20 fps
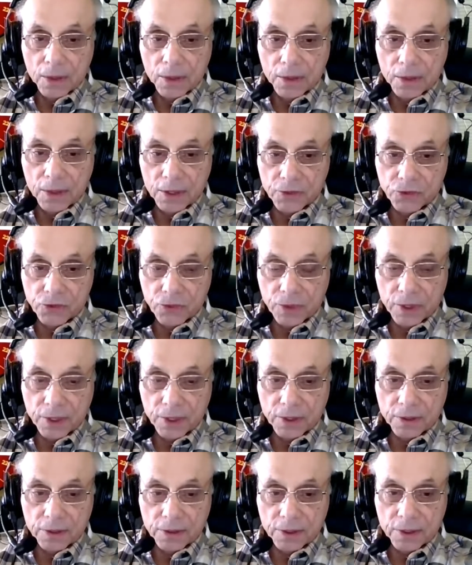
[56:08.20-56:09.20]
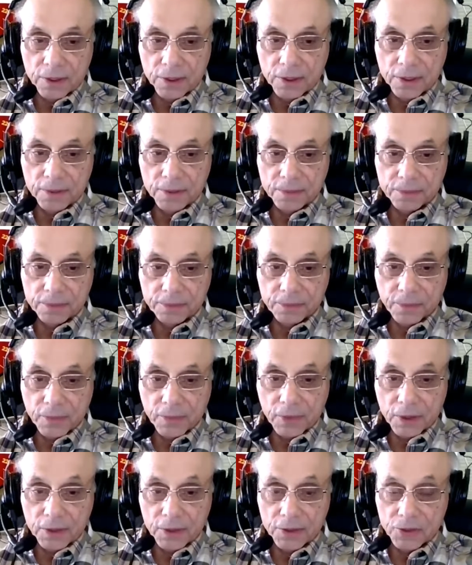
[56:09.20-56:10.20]
That's right.
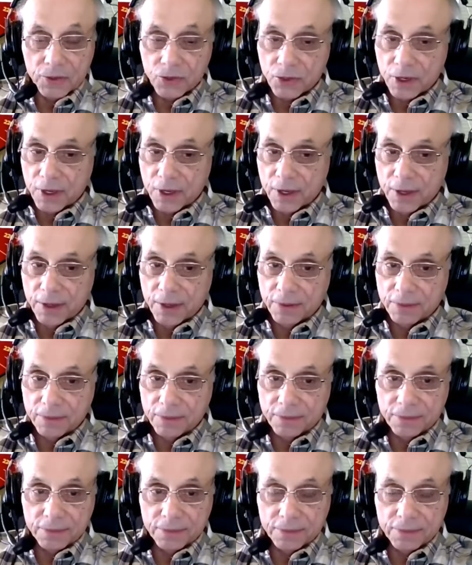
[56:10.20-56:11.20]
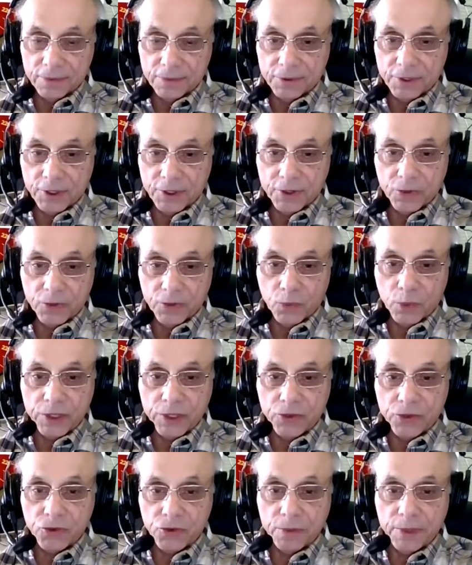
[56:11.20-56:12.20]
This guy didn't
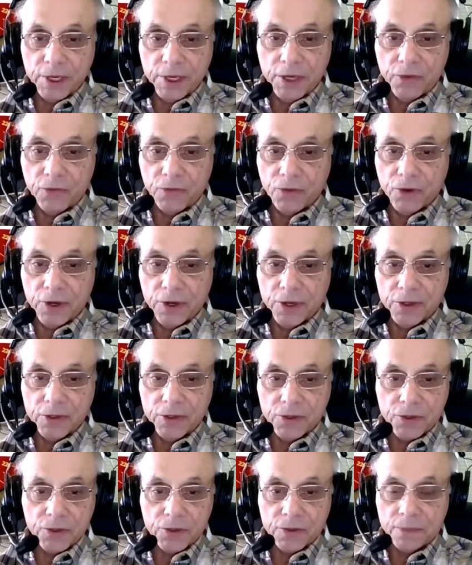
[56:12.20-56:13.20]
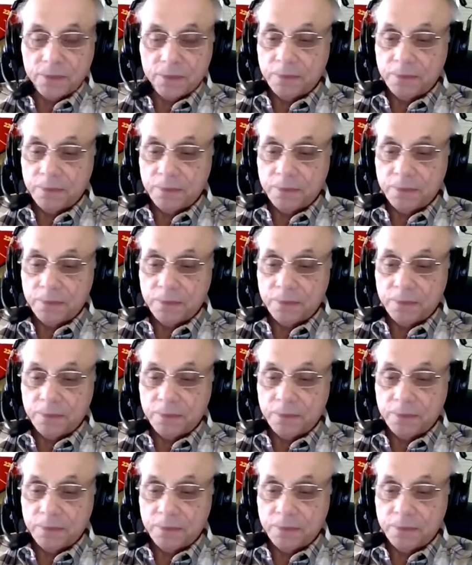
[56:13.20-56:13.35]
win too many friends.